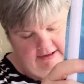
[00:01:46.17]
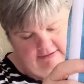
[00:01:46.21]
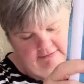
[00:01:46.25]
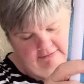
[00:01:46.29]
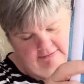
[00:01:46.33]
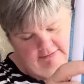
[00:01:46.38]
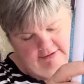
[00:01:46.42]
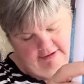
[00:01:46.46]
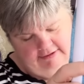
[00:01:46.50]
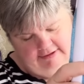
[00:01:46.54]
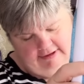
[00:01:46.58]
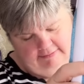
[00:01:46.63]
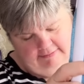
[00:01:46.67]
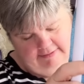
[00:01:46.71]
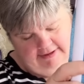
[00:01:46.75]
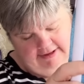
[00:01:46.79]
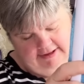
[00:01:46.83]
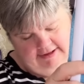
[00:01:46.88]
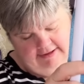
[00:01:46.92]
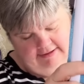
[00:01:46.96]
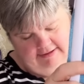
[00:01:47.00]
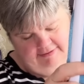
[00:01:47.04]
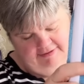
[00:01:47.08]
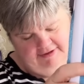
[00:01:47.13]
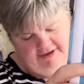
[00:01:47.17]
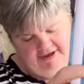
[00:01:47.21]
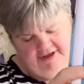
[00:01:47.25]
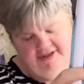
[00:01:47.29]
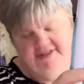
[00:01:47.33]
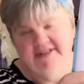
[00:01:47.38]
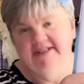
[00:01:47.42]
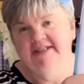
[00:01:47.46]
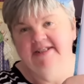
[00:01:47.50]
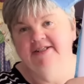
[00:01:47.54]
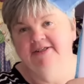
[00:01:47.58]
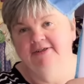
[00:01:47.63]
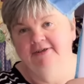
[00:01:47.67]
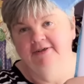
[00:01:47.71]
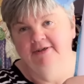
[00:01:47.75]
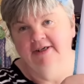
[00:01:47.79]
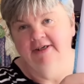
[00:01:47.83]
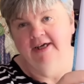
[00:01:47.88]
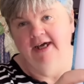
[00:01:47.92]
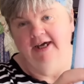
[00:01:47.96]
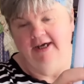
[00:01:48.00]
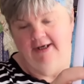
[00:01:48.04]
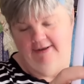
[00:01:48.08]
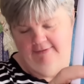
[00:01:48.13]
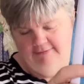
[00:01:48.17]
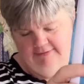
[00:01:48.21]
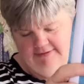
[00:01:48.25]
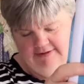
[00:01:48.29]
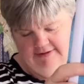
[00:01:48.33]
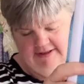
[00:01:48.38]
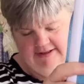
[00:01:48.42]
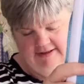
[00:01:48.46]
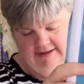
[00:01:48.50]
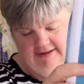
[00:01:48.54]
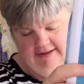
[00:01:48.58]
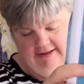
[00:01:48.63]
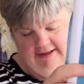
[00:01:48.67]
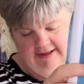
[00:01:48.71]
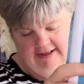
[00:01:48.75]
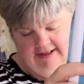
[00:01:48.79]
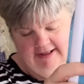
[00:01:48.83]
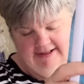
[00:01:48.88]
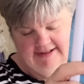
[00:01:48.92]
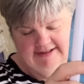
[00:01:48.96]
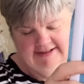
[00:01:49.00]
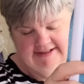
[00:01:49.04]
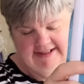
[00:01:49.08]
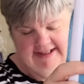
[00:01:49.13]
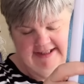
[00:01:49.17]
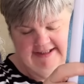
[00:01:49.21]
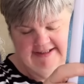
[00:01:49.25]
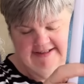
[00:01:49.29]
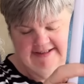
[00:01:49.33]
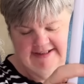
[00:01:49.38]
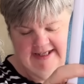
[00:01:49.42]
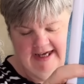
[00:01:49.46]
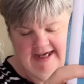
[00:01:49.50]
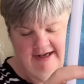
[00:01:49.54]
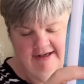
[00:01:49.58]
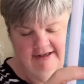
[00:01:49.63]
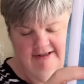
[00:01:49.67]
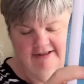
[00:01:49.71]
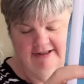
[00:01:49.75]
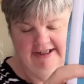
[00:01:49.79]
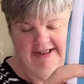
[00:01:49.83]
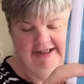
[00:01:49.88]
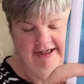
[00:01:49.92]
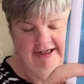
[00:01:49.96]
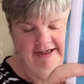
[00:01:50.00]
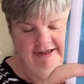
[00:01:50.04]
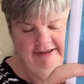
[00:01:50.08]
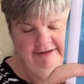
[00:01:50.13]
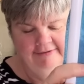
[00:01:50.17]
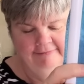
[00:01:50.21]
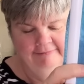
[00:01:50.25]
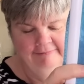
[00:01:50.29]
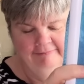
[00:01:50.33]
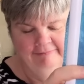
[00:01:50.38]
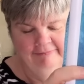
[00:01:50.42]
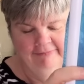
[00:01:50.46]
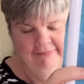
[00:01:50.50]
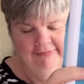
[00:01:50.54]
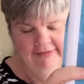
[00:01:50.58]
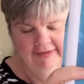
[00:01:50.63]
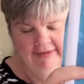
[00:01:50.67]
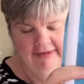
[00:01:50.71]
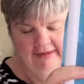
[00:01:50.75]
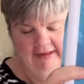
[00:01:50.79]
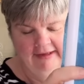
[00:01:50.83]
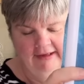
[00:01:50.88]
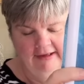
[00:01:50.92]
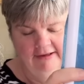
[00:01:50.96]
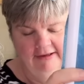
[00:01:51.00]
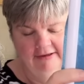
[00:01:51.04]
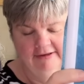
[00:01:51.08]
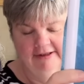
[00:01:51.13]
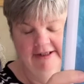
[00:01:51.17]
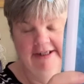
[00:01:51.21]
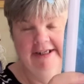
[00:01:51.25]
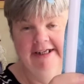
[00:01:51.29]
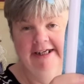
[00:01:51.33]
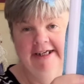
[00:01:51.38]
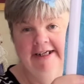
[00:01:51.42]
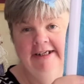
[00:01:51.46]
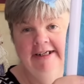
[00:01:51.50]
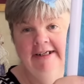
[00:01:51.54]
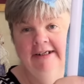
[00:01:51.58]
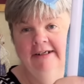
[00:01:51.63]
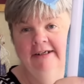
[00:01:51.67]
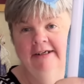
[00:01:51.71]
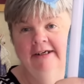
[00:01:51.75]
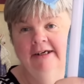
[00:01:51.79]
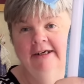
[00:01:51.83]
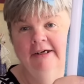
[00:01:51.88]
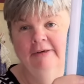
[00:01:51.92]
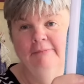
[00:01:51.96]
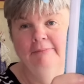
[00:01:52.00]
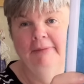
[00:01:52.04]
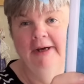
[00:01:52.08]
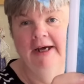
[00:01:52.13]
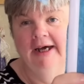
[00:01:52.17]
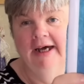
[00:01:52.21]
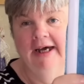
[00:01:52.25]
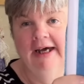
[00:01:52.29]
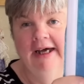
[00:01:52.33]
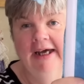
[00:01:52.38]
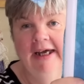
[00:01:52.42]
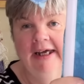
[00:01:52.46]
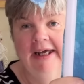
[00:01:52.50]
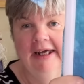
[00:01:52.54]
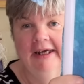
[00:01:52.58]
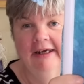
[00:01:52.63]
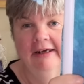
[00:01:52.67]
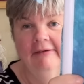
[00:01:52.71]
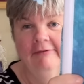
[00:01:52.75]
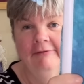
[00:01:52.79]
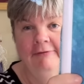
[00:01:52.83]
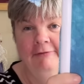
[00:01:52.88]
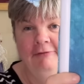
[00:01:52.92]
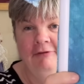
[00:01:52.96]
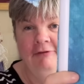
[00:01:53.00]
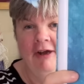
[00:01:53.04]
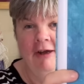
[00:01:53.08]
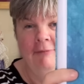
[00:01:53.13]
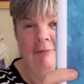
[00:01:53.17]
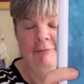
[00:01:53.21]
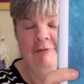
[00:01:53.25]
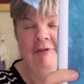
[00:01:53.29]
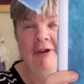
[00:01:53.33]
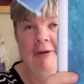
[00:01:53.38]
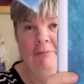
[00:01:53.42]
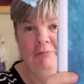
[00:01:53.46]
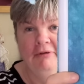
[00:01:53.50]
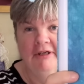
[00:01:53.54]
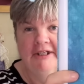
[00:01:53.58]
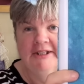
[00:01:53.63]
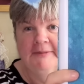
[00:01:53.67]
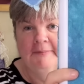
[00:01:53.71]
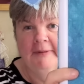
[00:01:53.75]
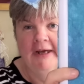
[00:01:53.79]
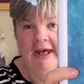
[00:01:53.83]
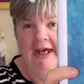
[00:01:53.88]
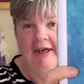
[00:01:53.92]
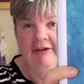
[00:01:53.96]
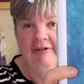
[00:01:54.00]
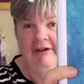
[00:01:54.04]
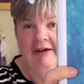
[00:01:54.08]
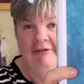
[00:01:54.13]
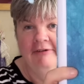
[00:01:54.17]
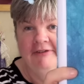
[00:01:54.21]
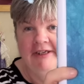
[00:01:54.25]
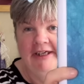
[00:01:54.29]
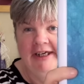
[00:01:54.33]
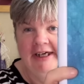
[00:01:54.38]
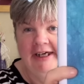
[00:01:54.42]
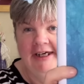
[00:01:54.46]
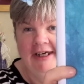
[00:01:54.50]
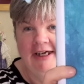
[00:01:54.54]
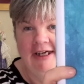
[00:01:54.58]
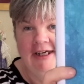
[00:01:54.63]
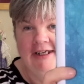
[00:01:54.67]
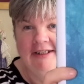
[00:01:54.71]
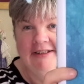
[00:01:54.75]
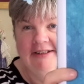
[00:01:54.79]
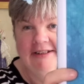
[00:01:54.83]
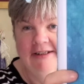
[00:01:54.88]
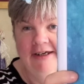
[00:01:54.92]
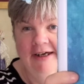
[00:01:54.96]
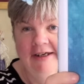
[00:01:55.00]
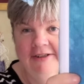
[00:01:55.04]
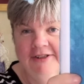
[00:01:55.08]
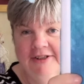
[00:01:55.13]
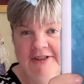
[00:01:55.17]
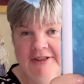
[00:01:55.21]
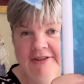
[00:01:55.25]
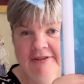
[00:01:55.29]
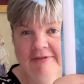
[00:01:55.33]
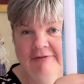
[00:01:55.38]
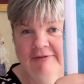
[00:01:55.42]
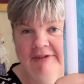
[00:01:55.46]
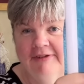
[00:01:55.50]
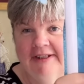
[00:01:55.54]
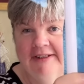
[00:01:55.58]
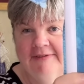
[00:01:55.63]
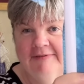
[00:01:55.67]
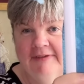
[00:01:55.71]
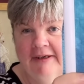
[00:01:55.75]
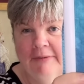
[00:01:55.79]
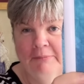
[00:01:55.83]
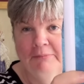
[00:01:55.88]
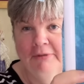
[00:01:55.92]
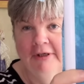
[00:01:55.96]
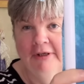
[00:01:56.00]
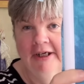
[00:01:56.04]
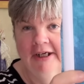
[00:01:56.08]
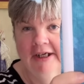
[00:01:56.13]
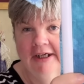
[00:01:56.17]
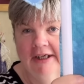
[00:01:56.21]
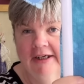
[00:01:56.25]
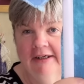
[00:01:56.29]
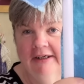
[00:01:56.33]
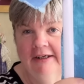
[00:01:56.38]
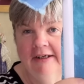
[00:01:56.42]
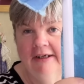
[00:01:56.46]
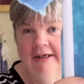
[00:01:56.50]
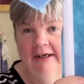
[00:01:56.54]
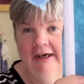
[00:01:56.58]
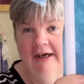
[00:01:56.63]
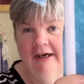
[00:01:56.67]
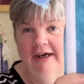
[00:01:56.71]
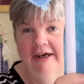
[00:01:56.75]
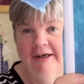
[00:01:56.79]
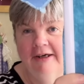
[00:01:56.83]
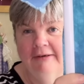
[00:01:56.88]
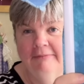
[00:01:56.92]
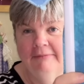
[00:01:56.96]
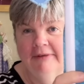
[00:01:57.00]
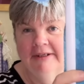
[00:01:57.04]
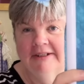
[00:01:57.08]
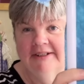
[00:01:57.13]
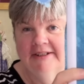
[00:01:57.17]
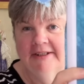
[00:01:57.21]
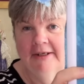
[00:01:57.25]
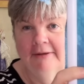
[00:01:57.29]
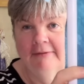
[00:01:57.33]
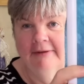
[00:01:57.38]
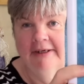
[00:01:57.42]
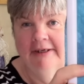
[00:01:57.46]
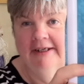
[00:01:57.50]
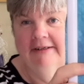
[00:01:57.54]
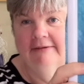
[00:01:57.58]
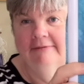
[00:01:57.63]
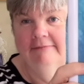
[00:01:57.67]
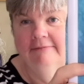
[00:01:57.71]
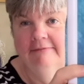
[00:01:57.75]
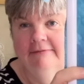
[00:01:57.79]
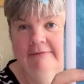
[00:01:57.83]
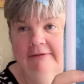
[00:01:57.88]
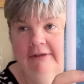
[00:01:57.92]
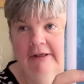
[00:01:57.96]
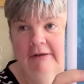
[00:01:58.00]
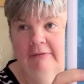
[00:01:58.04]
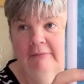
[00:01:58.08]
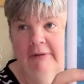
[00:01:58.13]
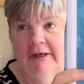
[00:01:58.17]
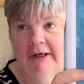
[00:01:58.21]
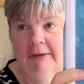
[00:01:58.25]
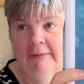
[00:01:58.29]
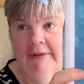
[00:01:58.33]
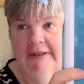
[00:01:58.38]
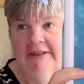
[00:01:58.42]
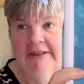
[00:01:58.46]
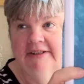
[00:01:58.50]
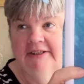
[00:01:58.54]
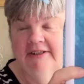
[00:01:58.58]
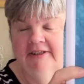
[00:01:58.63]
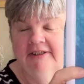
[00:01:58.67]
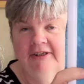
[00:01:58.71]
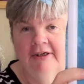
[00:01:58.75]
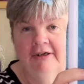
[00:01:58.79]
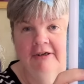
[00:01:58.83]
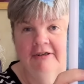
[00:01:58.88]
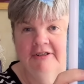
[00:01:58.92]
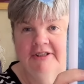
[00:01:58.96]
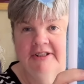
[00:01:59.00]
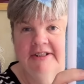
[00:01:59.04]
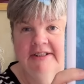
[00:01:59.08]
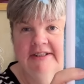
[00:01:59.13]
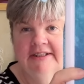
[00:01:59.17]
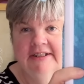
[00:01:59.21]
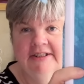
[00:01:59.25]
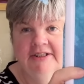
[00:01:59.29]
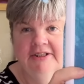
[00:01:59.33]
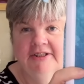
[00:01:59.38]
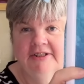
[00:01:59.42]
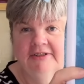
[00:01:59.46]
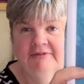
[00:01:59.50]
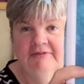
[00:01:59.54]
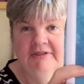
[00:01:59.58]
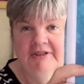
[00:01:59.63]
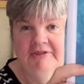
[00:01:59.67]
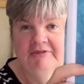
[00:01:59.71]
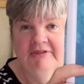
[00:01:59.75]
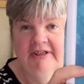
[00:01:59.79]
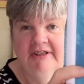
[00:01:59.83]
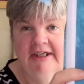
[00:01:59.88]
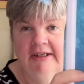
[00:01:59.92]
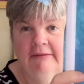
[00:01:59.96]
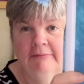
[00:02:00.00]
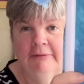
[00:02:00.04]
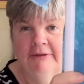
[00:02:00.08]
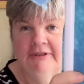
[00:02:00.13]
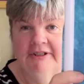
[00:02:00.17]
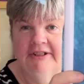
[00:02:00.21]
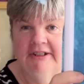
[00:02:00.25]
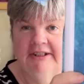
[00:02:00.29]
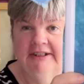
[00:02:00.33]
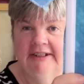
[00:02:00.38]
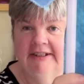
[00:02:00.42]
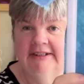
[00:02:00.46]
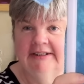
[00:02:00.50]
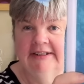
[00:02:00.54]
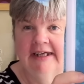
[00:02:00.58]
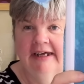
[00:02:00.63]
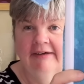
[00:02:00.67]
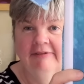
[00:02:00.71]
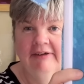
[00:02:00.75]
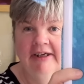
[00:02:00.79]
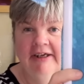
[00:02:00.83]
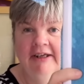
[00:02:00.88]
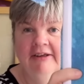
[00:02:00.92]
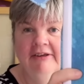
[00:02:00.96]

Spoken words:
where are we, 32 count Tintaglia linen by Fabrics by Crafty Kate. I just love this fabric. I saw it when I went to the Yorkshire Stitchers retreat, but she didn't have it in